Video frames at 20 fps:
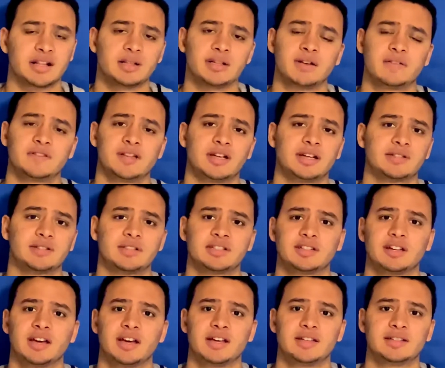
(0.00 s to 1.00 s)
I love to
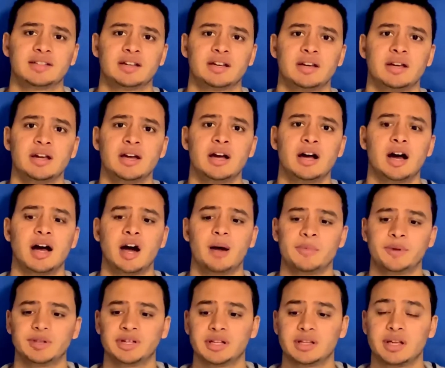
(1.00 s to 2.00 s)
exercise.
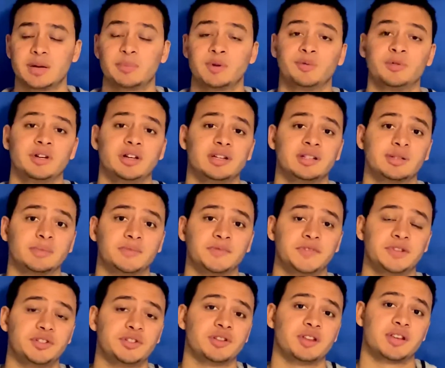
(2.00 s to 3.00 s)
And lately I've been reading some
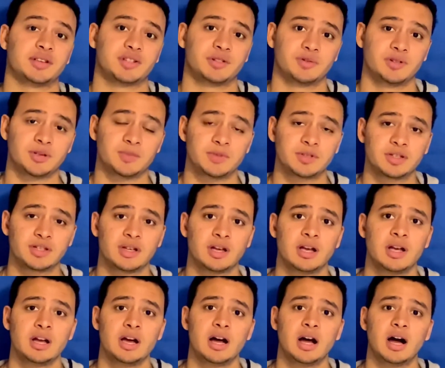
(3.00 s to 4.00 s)
feature-length scripts.
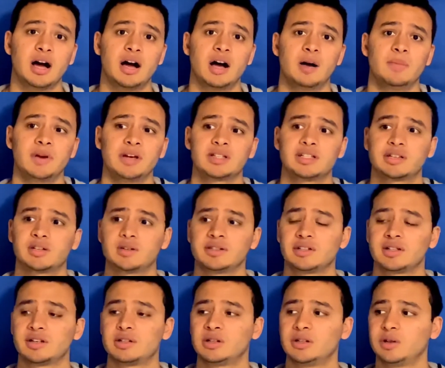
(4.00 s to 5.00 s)
My
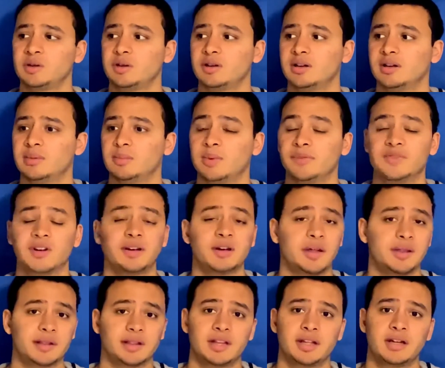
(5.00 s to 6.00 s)
skills include, I'm
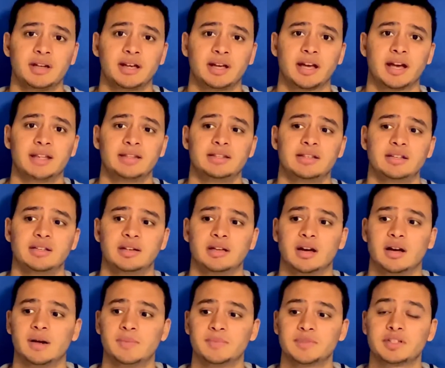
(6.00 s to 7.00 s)
very athletic. I did
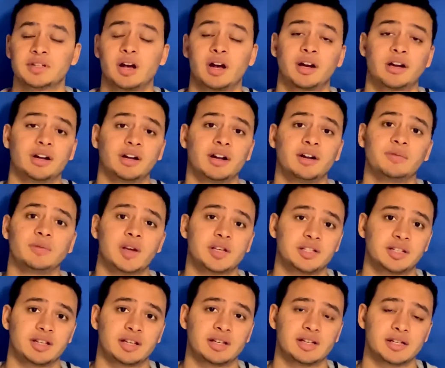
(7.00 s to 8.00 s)
soccer and
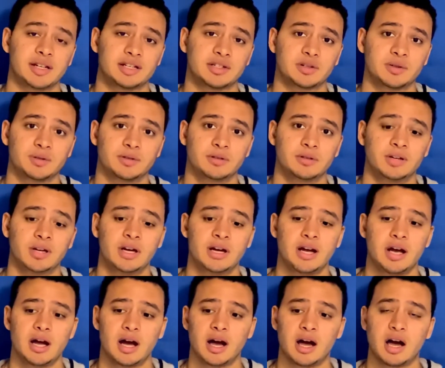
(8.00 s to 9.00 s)
wrestling in high school.
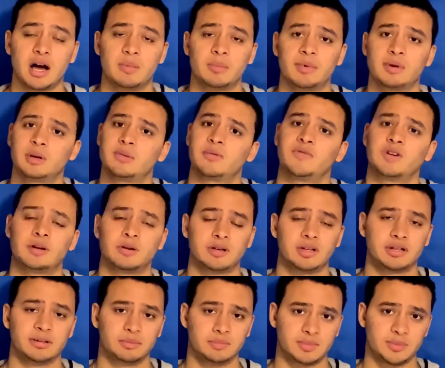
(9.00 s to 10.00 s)
I'm a
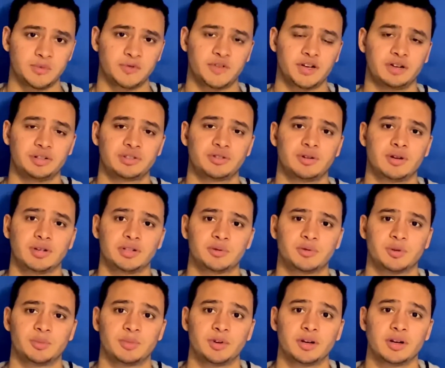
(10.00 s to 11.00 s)
very, very strong
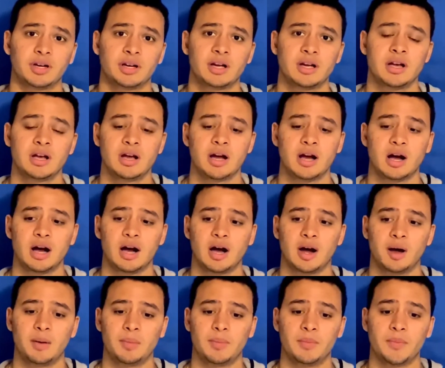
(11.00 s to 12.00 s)
swimmer.
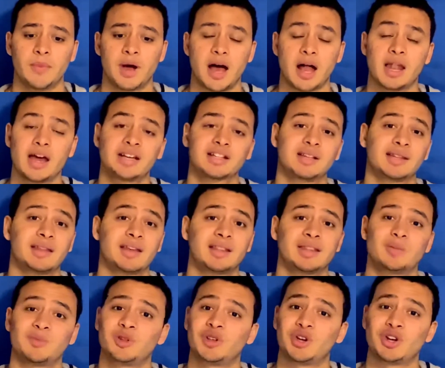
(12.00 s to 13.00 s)
I like to think
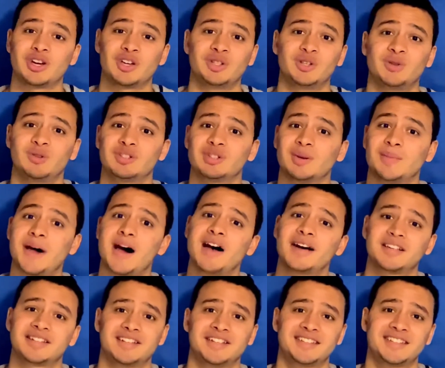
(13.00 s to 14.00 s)
that I'm really good at doing some
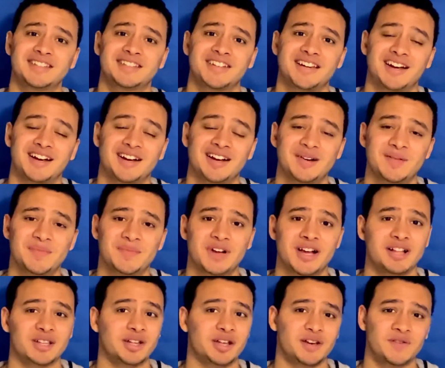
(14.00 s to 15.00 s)
accents.
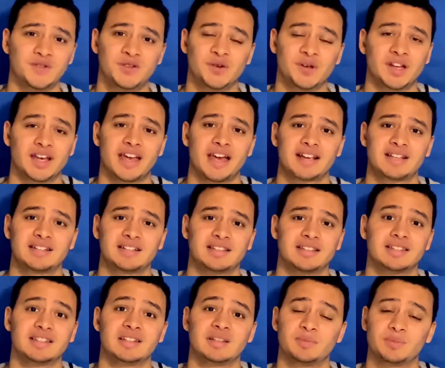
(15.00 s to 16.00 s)
I love doing
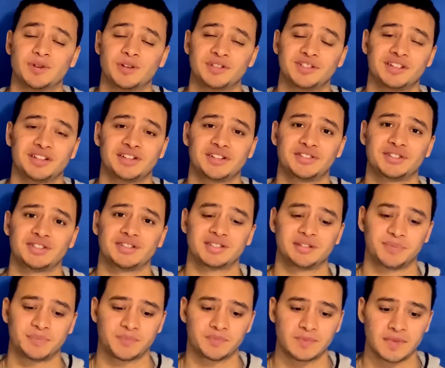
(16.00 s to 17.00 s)
accents and
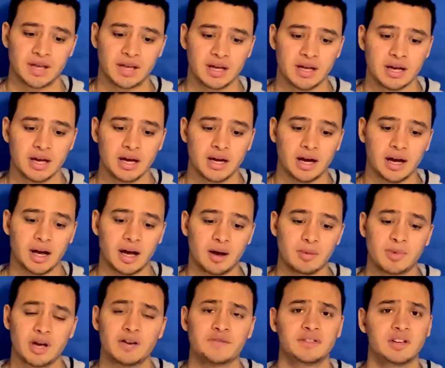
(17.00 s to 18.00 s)
impersonations.
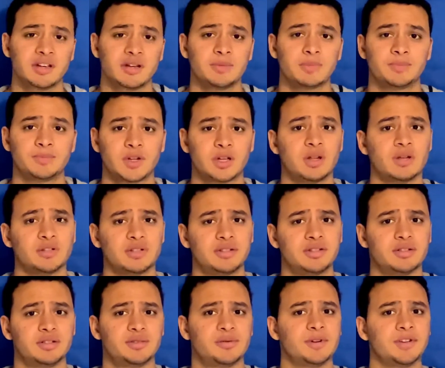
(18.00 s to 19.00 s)
I've done close
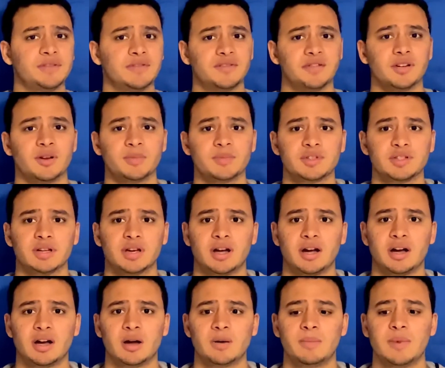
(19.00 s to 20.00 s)
to 20 films.
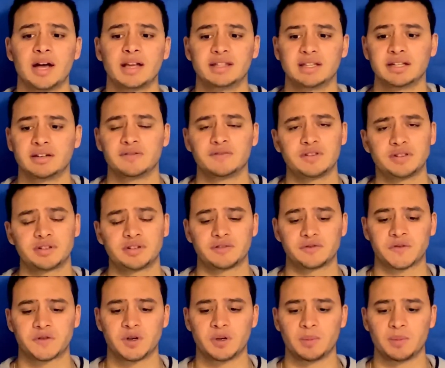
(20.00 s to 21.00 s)
I did a feature
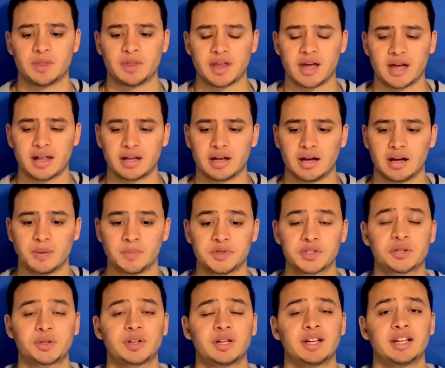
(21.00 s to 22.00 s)
film that
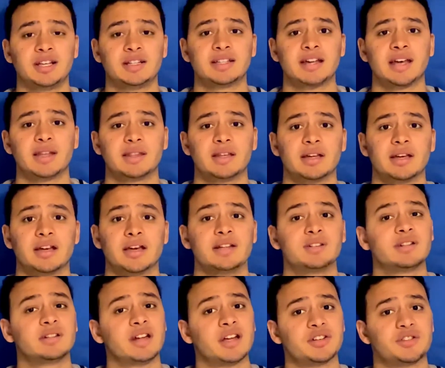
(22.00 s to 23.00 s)
screened at the
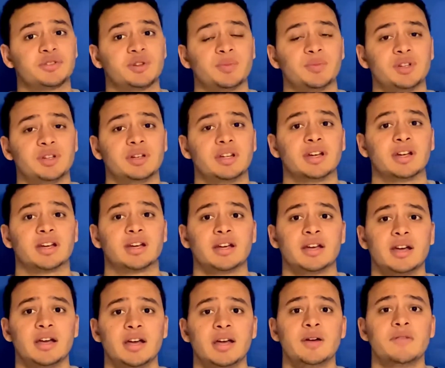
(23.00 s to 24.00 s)
International Munich
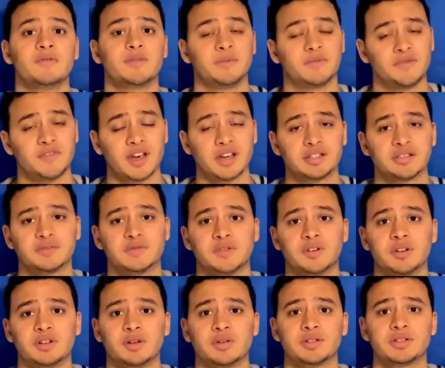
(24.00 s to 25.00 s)
Film
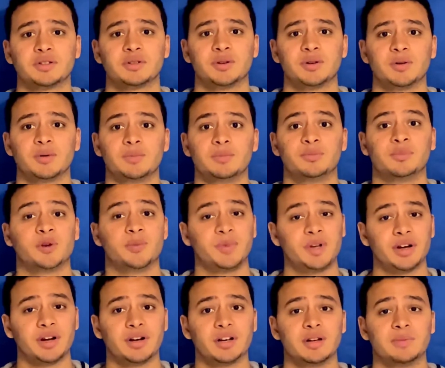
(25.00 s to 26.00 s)
Festival and also
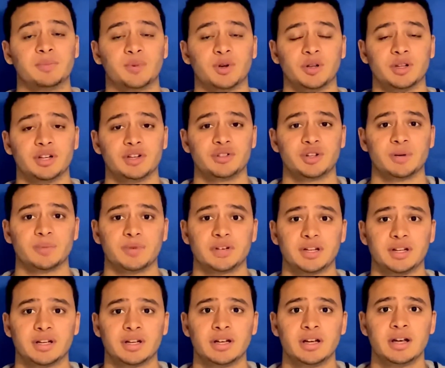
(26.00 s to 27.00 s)
premiered in Berlin,
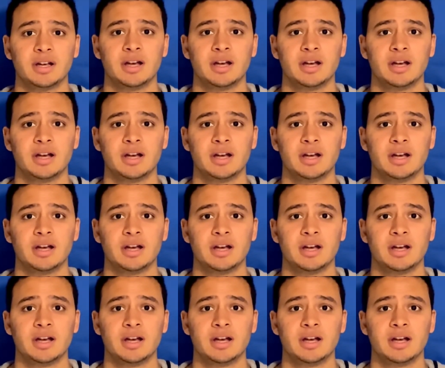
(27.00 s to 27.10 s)
Germany.